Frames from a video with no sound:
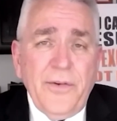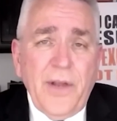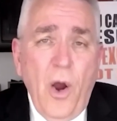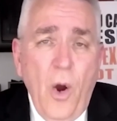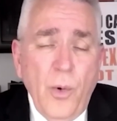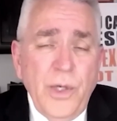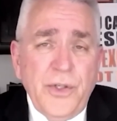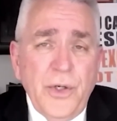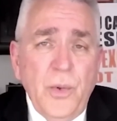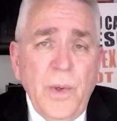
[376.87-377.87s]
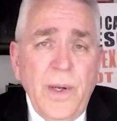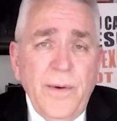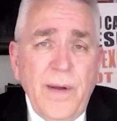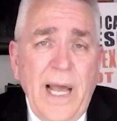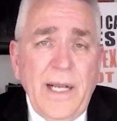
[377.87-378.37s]
as I always do
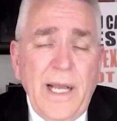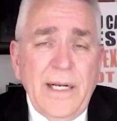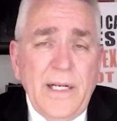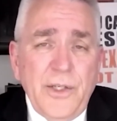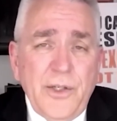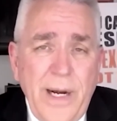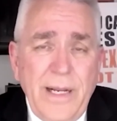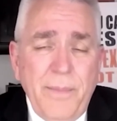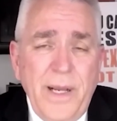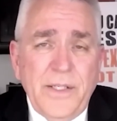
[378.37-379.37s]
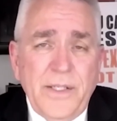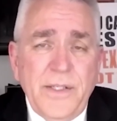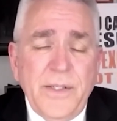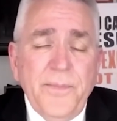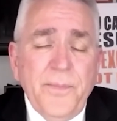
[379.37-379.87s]
on a, on a trading
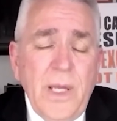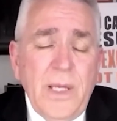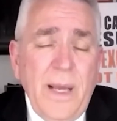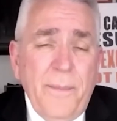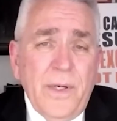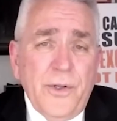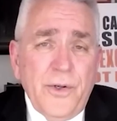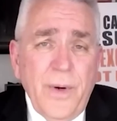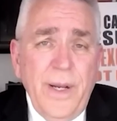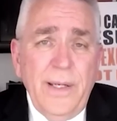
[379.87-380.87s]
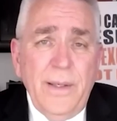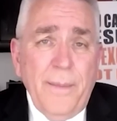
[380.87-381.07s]
basis. And I'm going to trade.